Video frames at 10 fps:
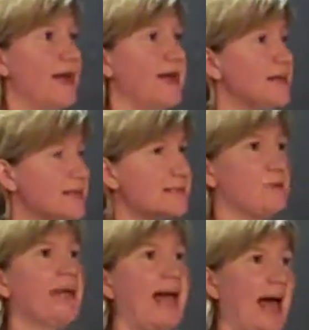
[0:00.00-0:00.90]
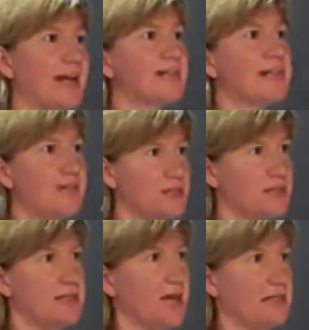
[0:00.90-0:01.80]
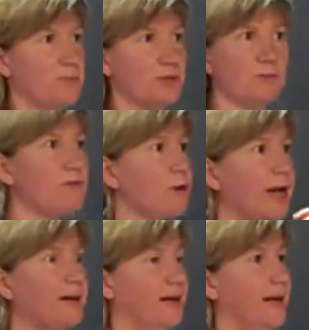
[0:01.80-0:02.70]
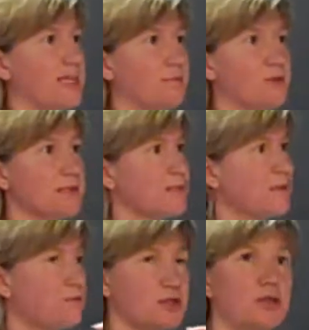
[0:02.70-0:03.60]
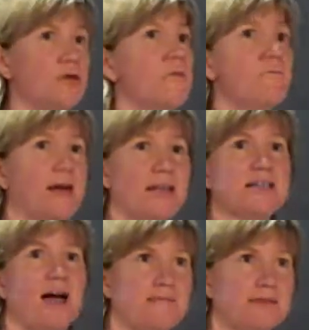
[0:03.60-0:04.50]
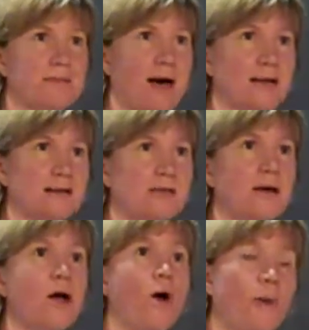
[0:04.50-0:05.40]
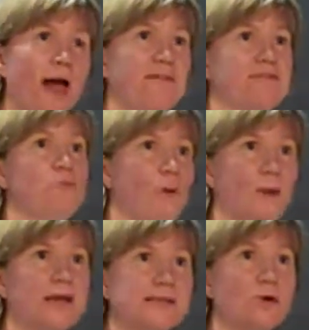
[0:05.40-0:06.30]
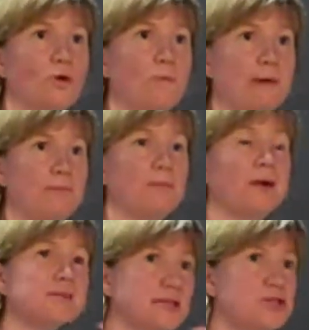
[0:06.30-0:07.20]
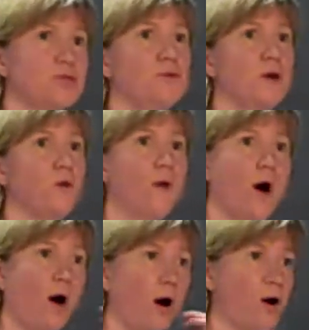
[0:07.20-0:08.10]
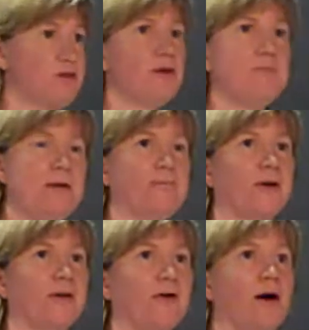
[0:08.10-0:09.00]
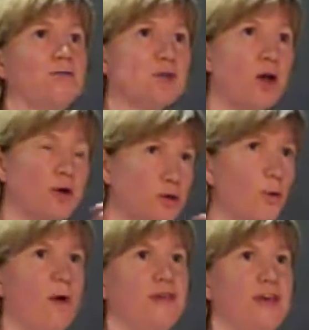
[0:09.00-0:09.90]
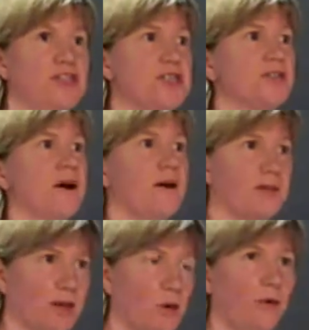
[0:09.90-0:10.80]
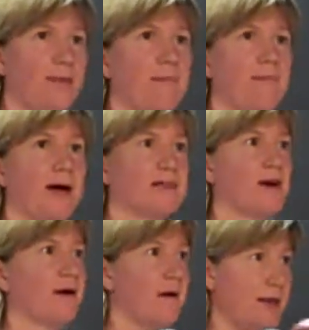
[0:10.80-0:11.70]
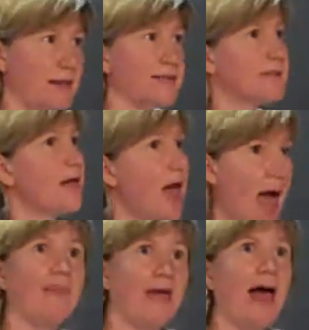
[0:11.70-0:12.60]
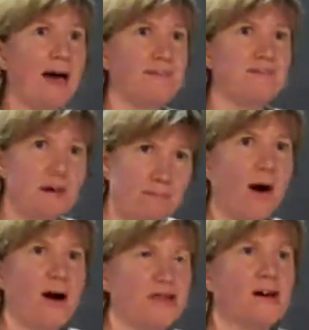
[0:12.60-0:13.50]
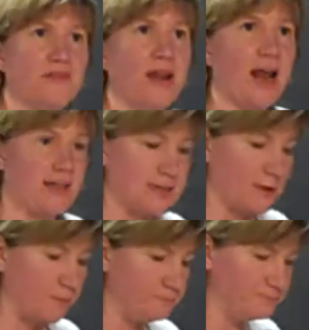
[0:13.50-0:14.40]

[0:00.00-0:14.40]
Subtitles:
We can't leave it to the experts. We've relied on experts for too many times in the past. We have to mobilise local people because they do know, ordinary people on the ground know what the issues are, they know what the impact is, and they have part of that answer.